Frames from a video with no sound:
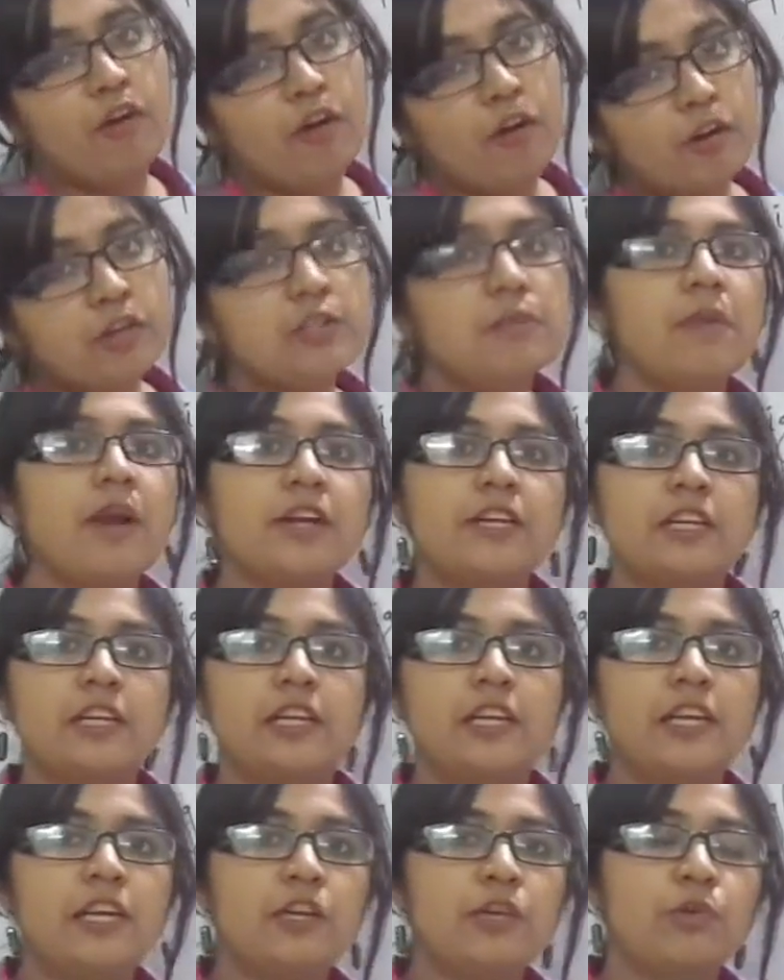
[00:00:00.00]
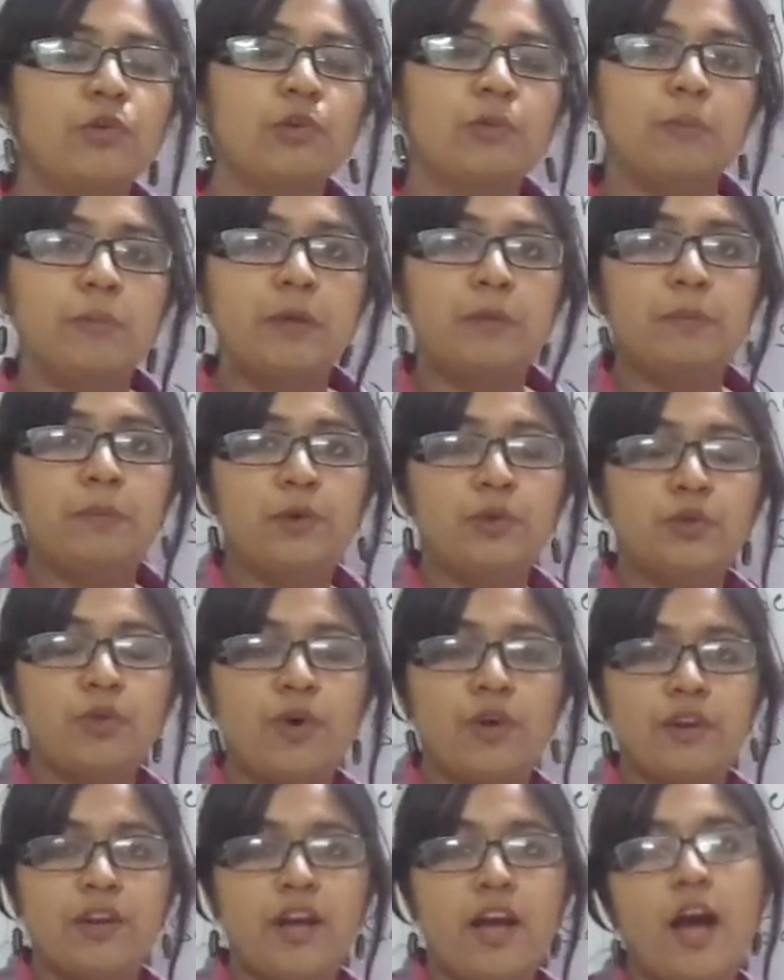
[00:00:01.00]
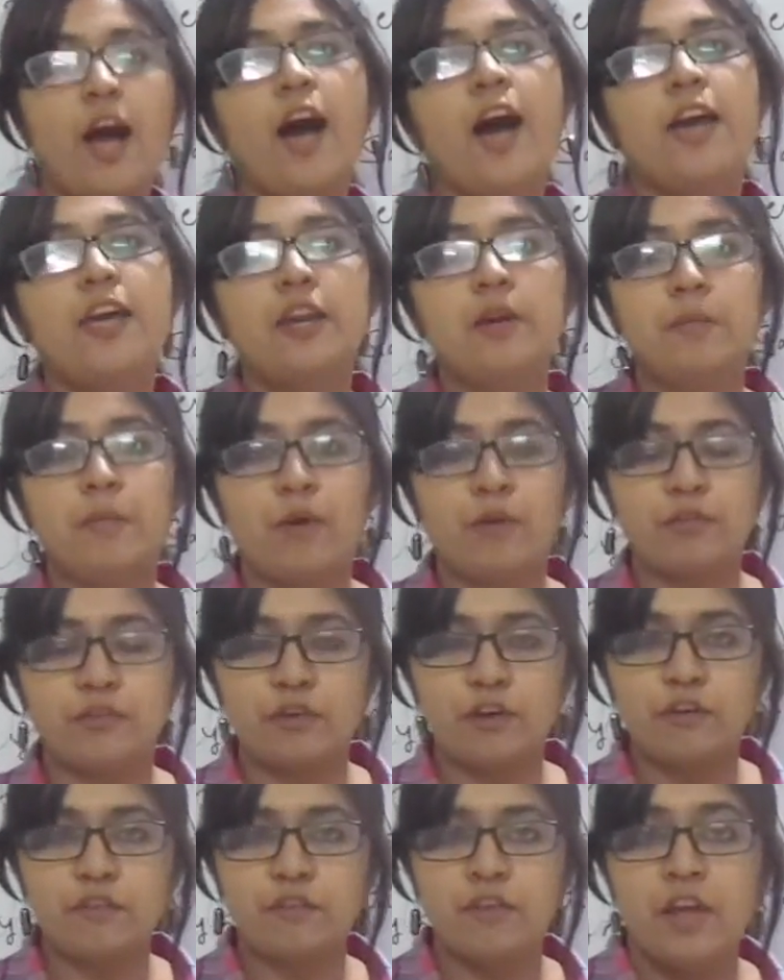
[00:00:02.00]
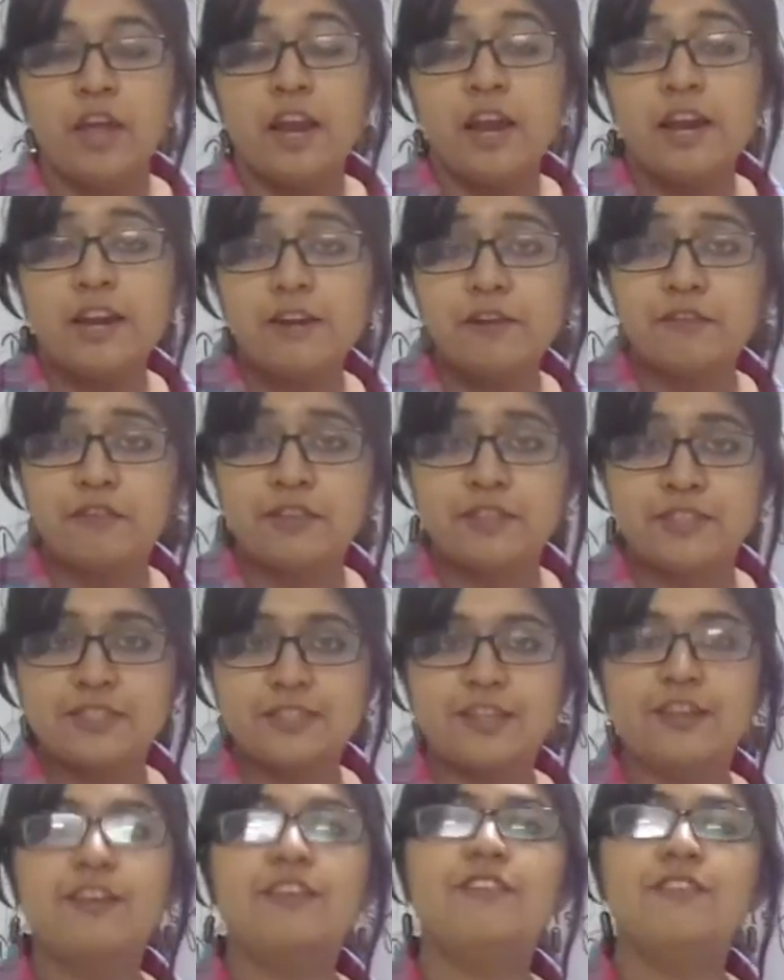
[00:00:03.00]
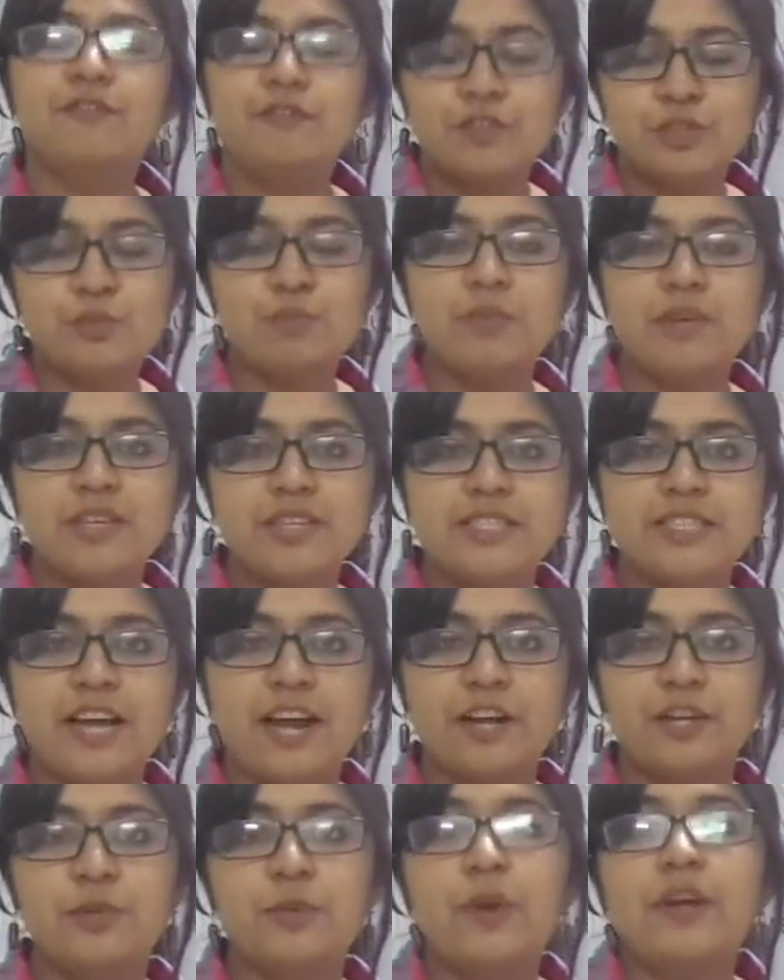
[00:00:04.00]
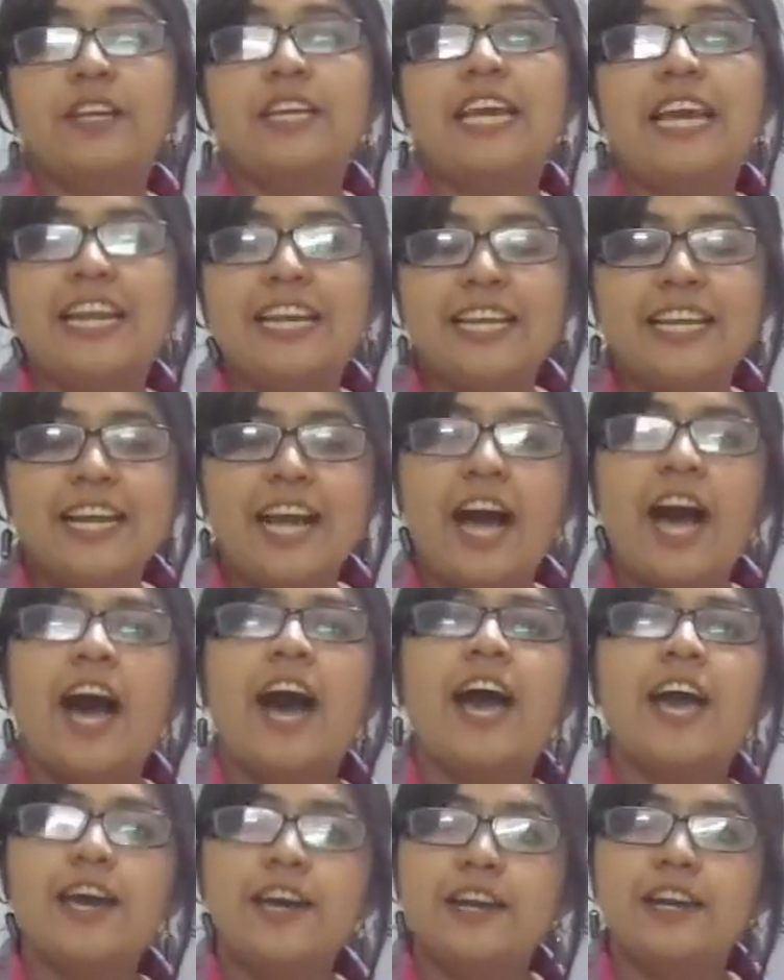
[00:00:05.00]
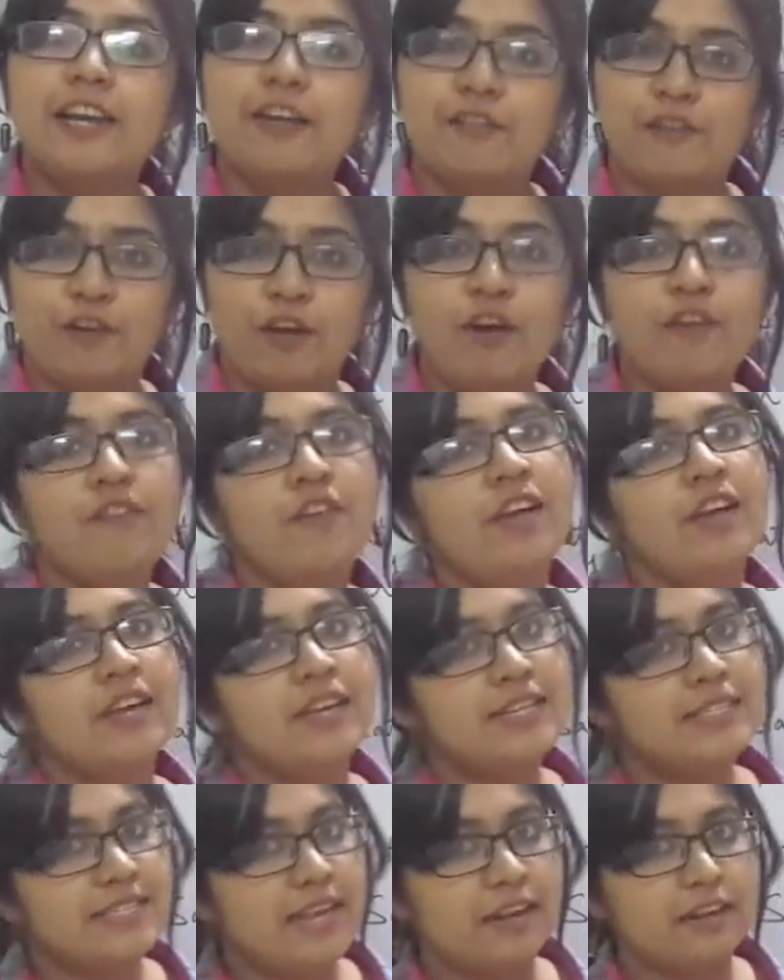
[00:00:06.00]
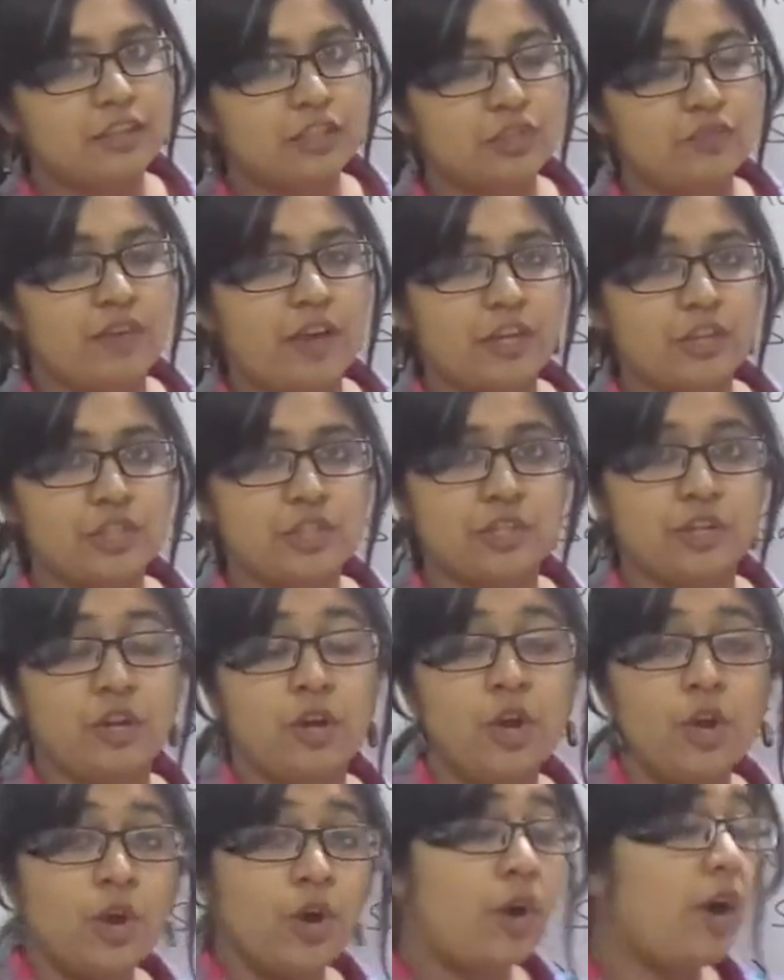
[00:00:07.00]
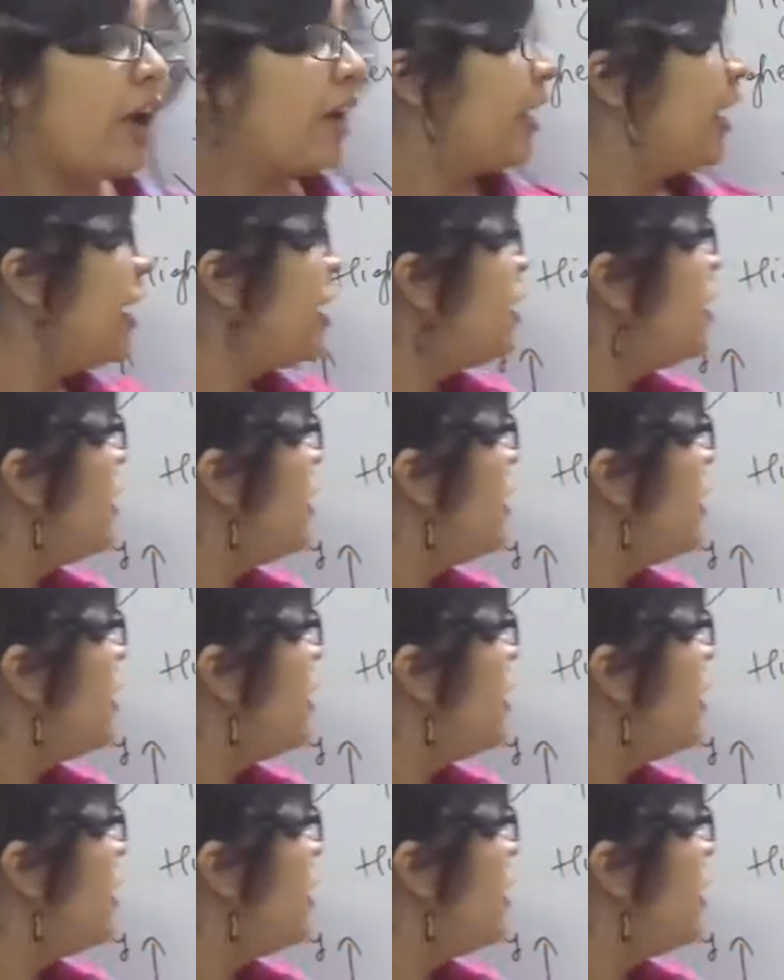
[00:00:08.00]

automatically you will be put on a higher amount of indifference curve, which means that you are gaining higher level of satisfaction. Again,